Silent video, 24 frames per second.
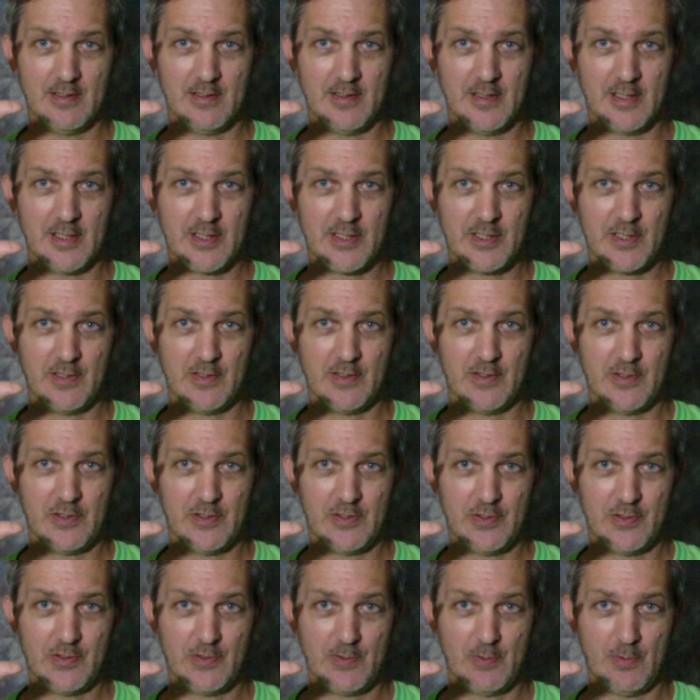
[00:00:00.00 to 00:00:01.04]
like
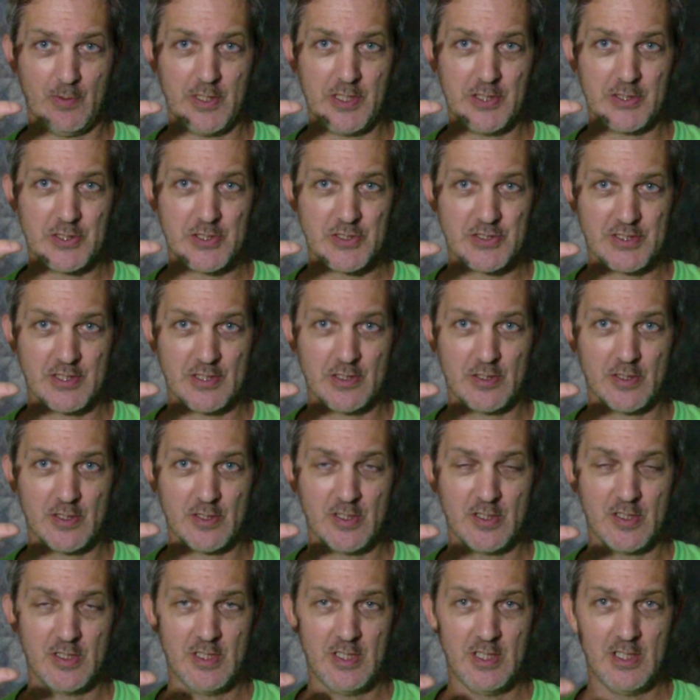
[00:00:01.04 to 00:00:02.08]
3 inches
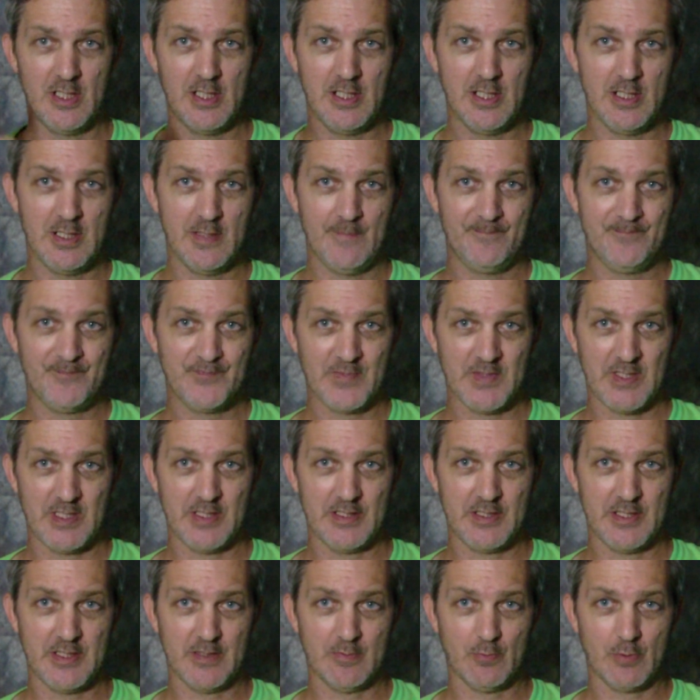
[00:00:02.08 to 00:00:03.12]
tall. And
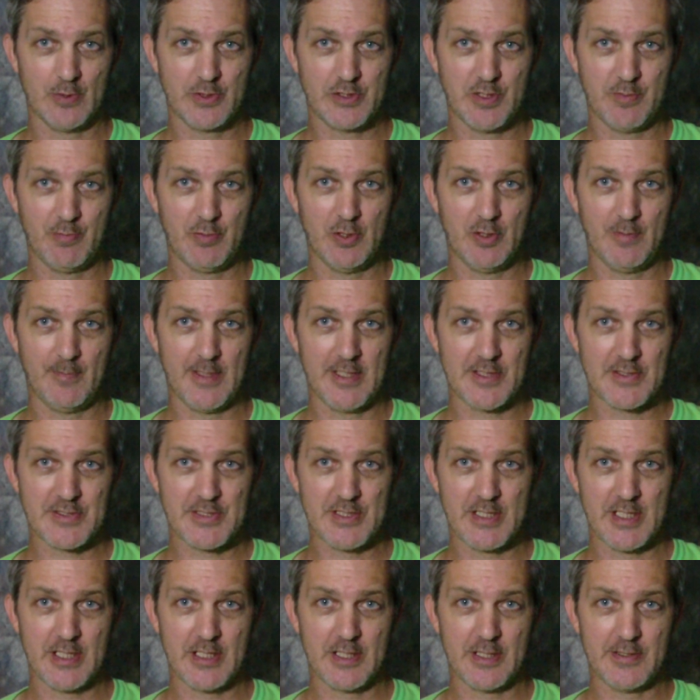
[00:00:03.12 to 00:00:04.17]
then once you put them
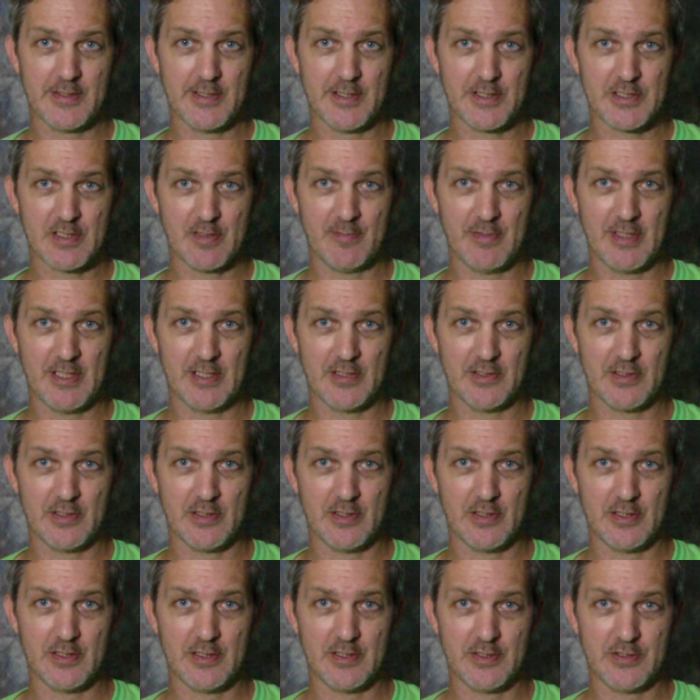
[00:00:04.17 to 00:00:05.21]
outside, it takes about
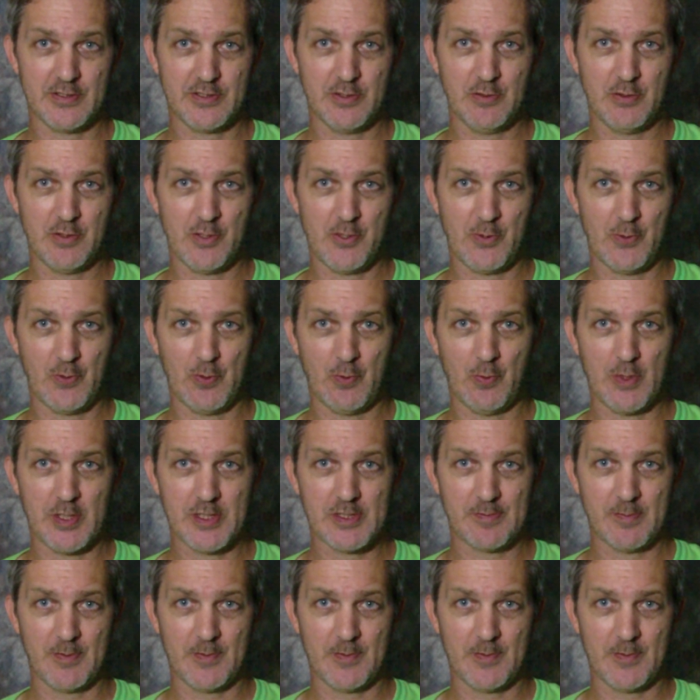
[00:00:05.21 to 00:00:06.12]
2 to 3 weeks